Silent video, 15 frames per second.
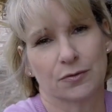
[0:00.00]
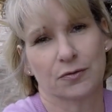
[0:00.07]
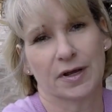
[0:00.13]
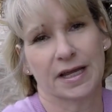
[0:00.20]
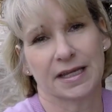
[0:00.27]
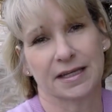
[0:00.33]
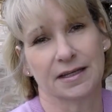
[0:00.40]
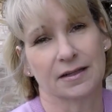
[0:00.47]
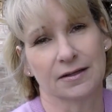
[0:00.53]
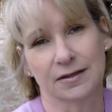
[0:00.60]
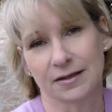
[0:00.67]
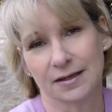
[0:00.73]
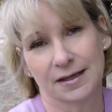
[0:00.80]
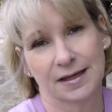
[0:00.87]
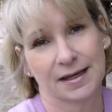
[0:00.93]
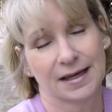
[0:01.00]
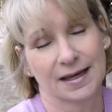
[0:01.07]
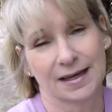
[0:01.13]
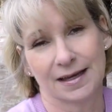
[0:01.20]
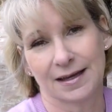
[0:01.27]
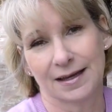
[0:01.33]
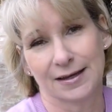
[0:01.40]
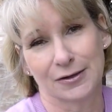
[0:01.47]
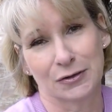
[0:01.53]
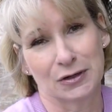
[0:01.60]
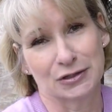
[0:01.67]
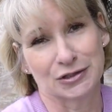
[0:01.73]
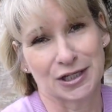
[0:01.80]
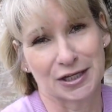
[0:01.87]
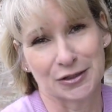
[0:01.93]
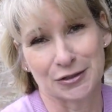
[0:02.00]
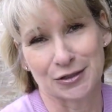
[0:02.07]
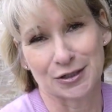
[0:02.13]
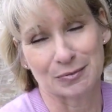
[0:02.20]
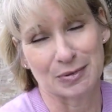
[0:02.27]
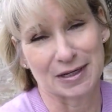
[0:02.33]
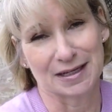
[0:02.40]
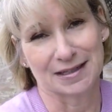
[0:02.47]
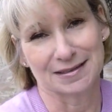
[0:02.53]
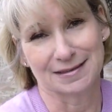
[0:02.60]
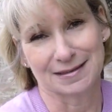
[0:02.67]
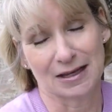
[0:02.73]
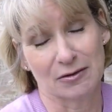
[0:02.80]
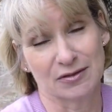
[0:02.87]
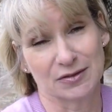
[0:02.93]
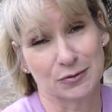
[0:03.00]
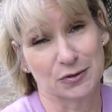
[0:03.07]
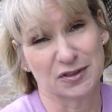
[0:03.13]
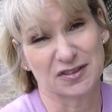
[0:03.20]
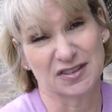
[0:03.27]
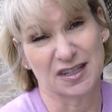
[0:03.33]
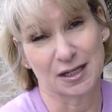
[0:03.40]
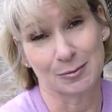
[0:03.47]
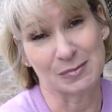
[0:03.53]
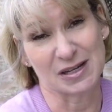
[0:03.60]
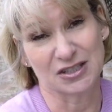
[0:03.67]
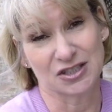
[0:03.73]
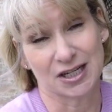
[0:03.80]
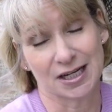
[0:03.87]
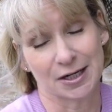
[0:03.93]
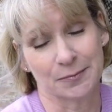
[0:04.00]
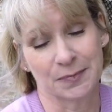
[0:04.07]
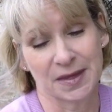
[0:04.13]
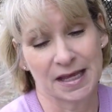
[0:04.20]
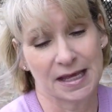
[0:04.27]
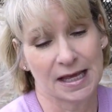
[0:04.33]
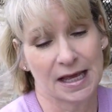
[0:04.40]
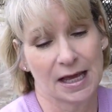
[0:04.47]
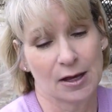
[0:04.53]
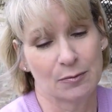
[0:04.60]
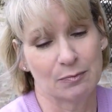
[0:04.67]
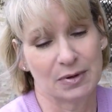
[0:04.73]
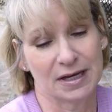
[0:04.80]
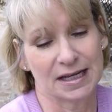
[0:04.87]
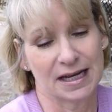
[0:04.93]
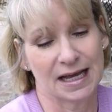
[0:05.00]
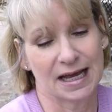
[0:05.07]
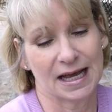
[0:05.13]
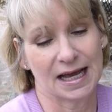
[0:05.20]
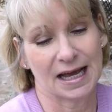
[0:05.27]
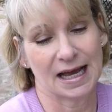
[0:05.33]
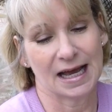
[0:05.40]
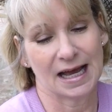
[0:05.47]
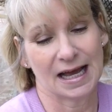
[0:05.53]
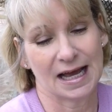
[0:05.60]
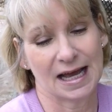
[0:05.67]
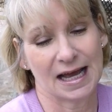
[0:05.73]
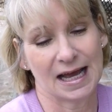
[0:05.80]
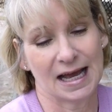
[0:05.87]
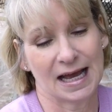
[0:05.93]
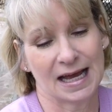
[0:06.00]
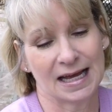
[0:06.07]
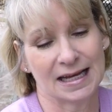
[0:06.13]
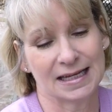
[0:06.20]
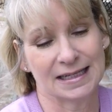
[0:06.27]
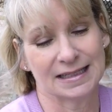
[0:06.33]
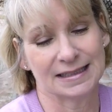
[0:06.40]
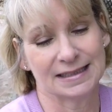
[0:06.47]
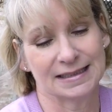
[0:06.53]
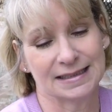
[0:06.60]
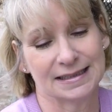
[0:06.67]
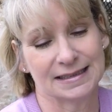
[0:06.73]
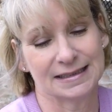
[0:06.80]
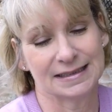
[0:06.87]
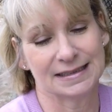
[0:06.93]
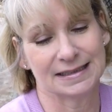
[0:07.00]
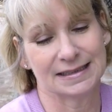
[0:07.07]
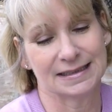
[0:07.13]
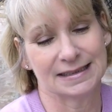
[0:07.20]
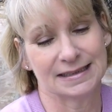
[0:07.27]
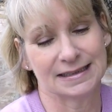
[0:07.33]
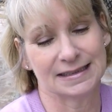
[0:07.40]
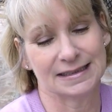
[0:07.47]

regular crochet hook because I was sort of stuck in my chair. But I